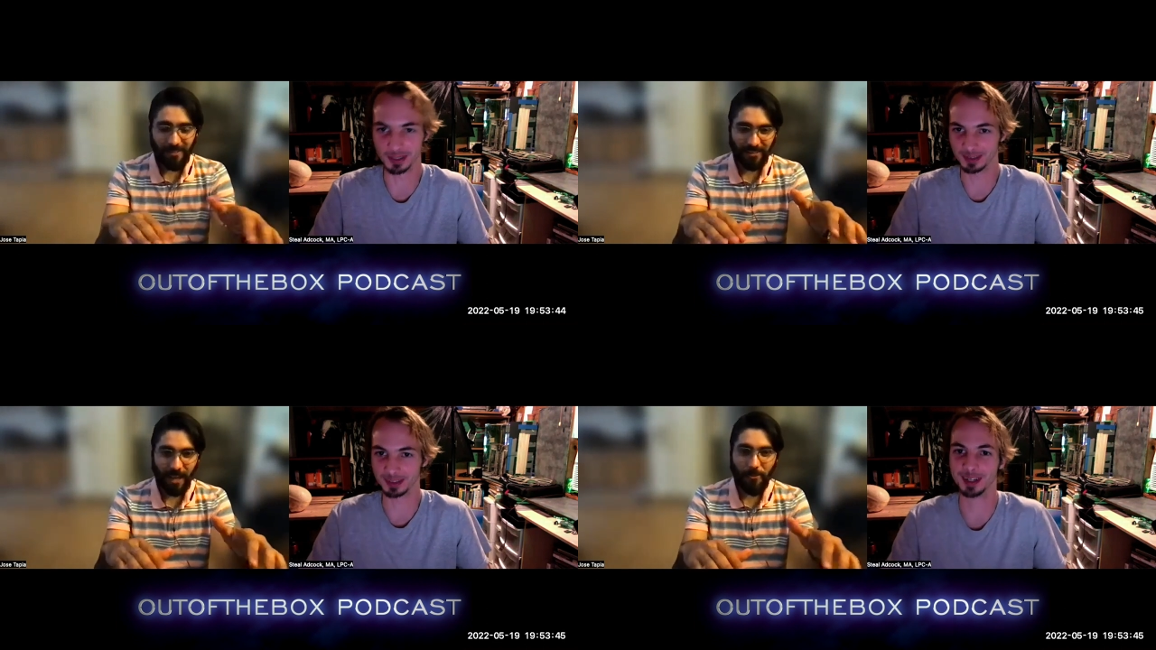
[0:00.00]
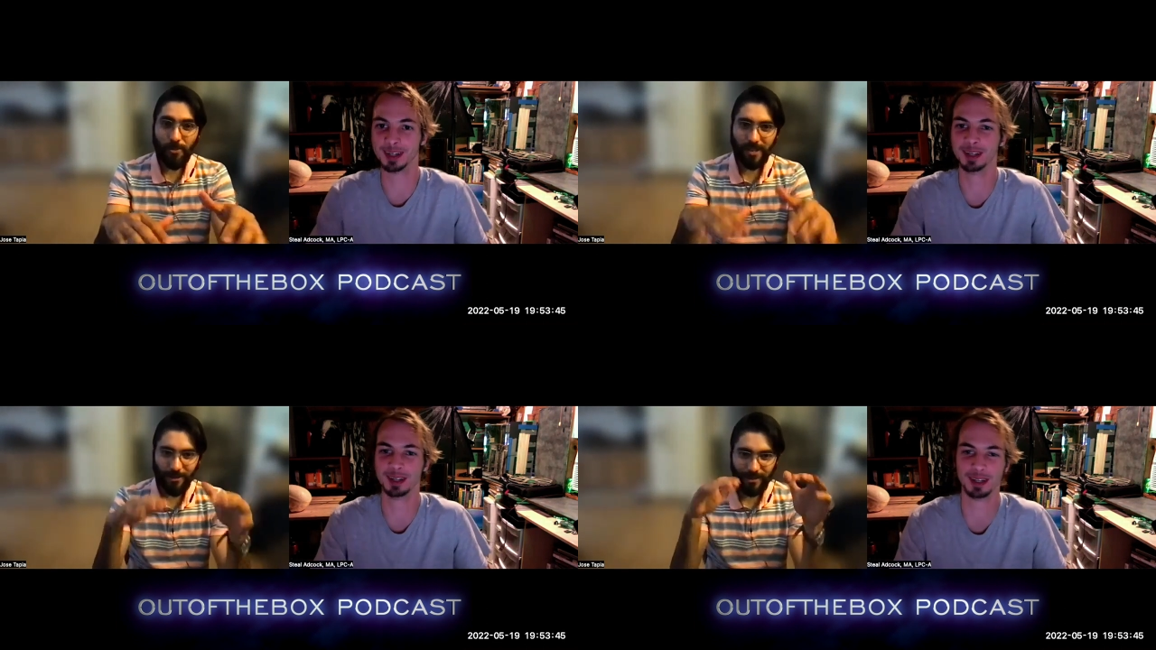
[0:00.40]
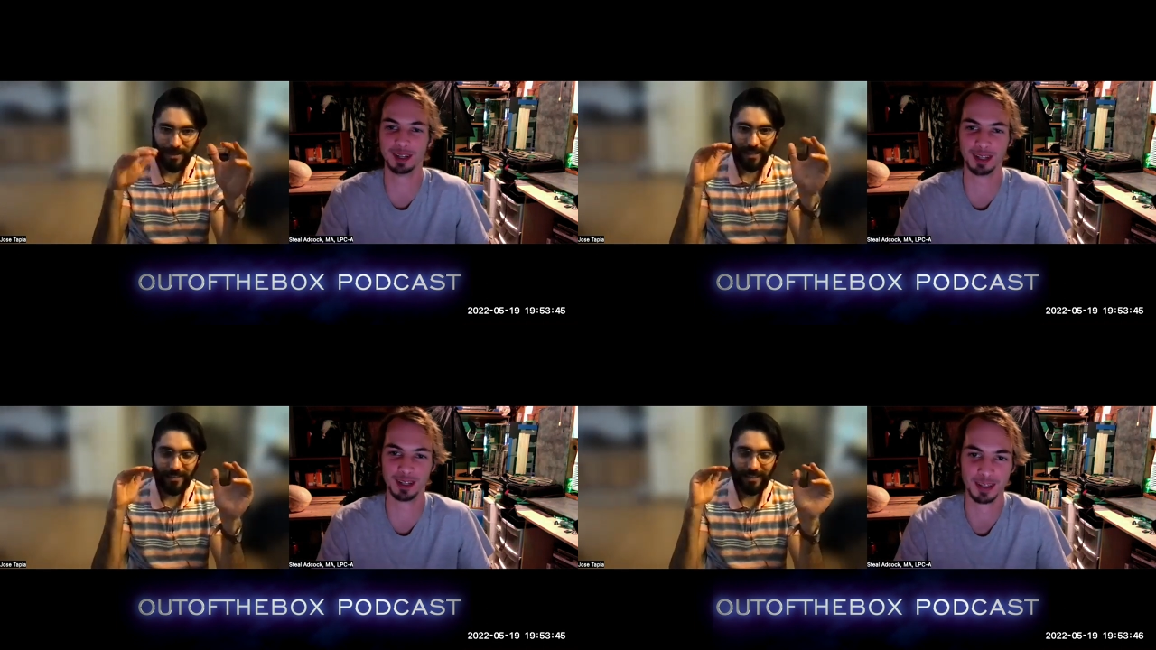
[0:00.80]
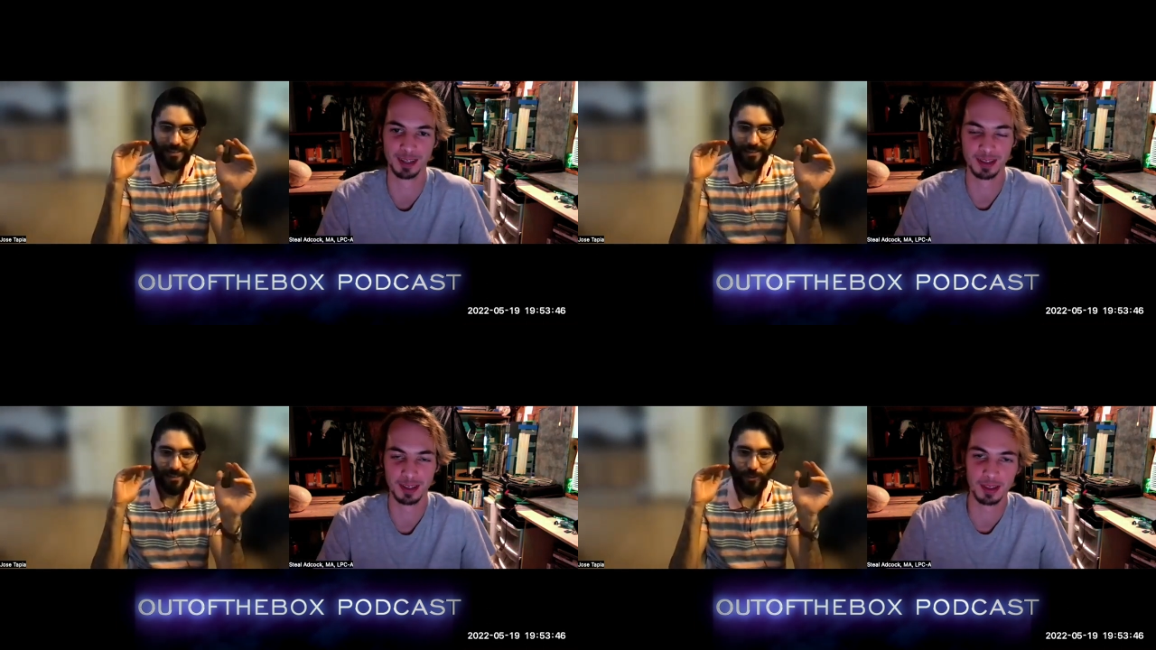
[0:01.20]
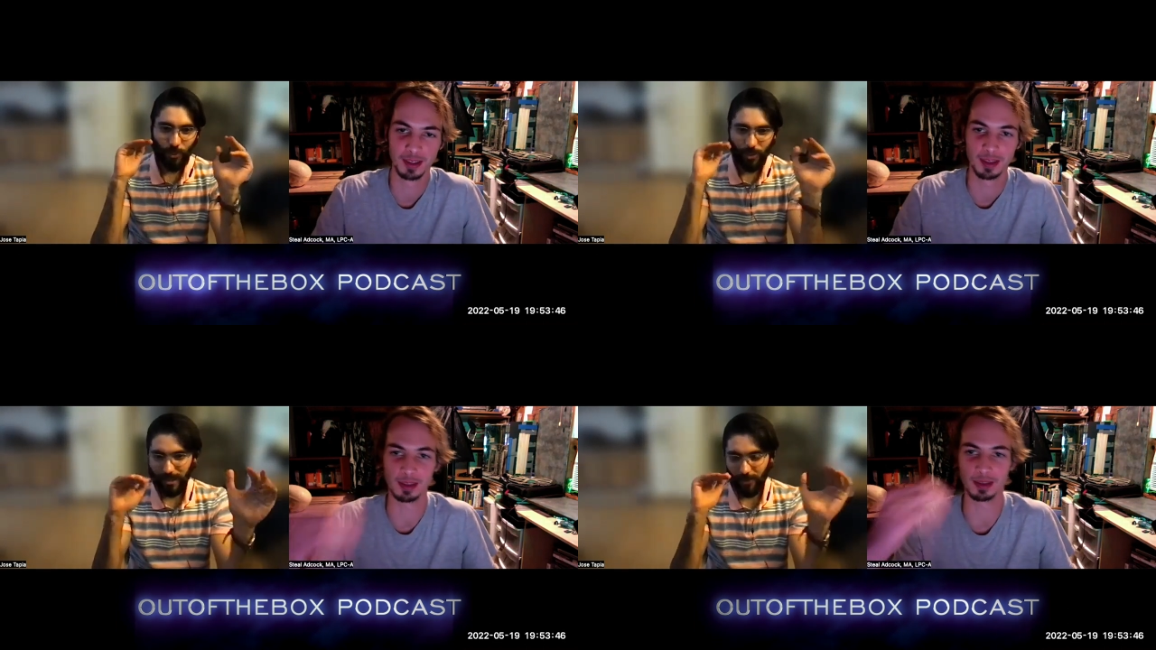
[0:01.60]
Speaker 1: at that point I was like,
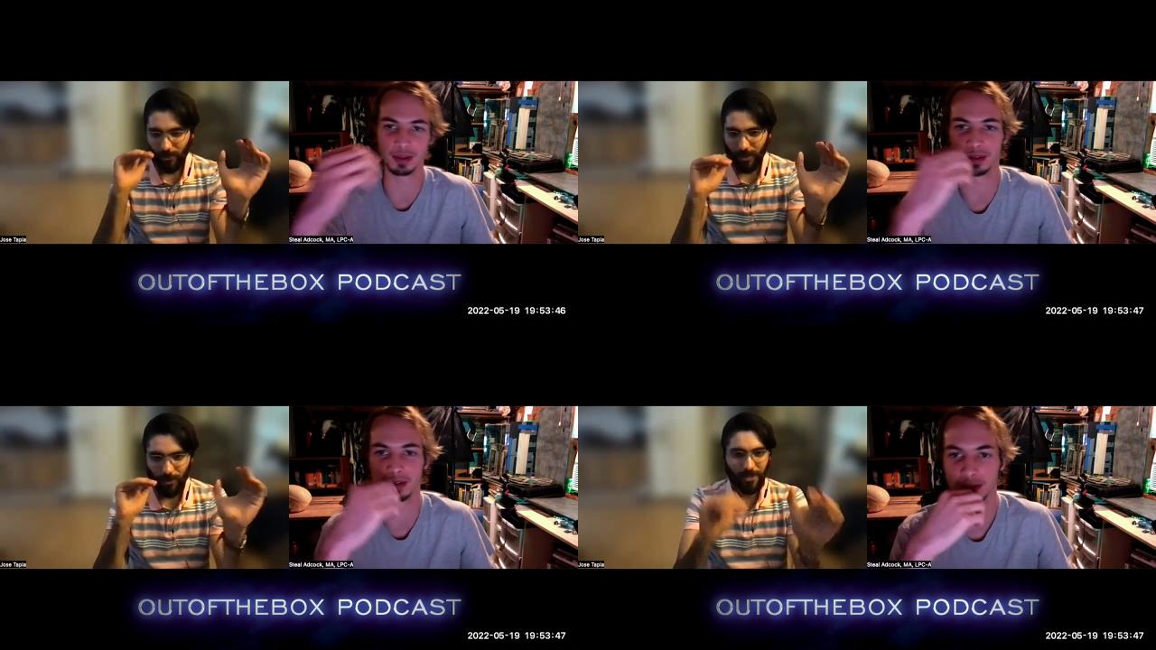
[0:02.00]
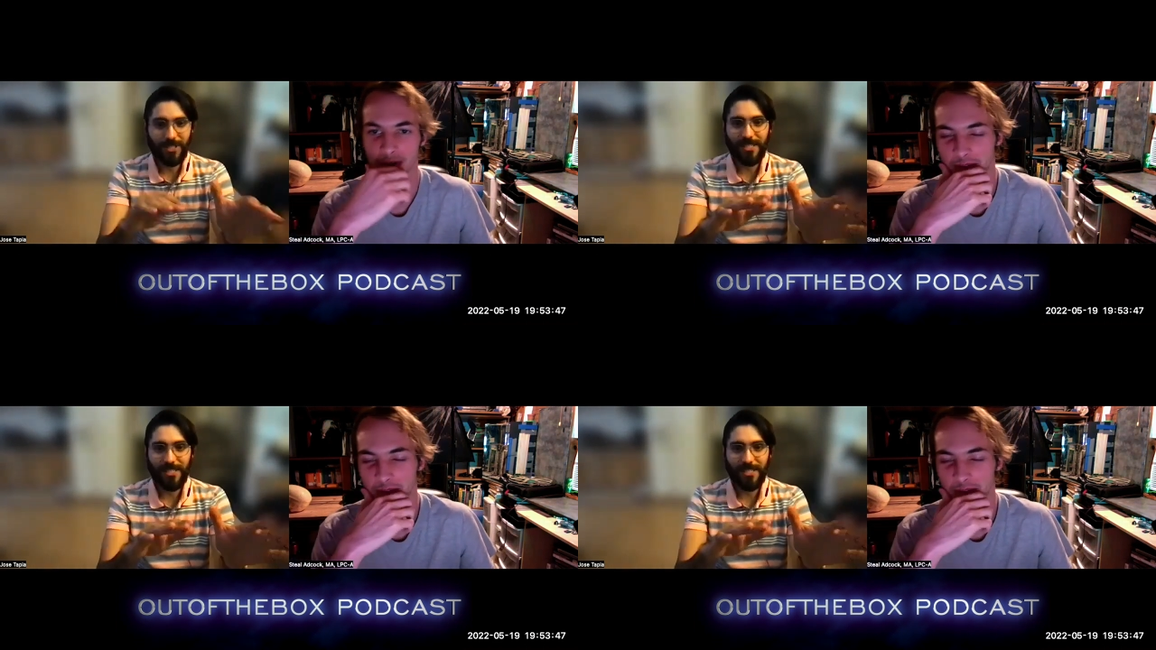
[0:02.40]
what it what, what just